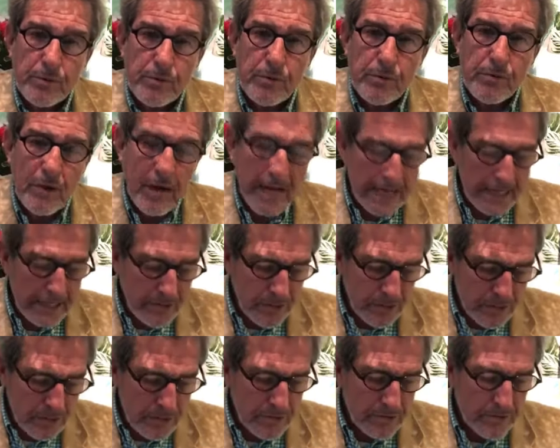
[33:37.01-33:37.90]
who I
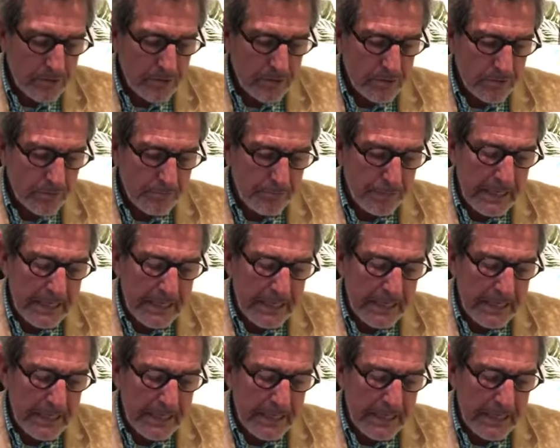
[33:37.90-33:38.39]
used to